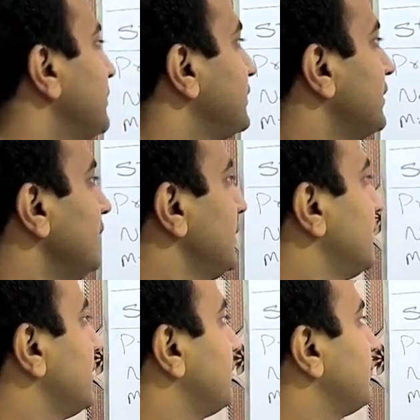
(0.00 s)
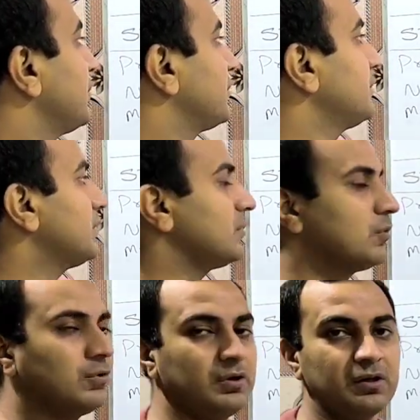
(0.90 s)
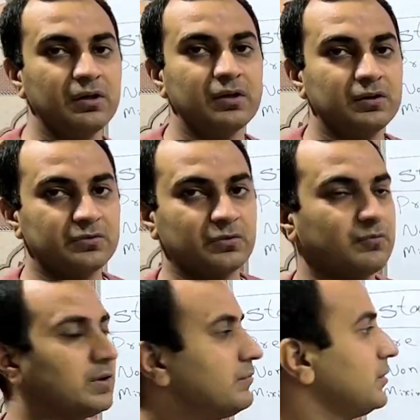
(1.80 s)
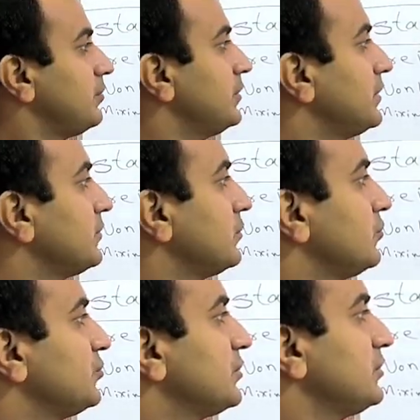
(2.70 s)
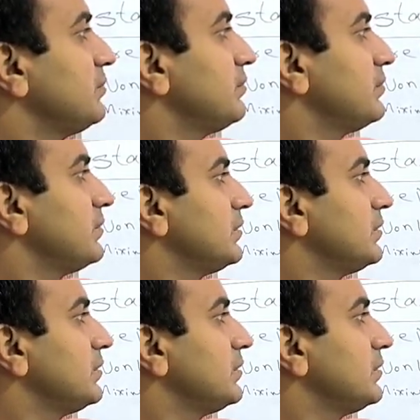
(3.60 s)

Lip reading: may be the mixer load. So what will be the solution?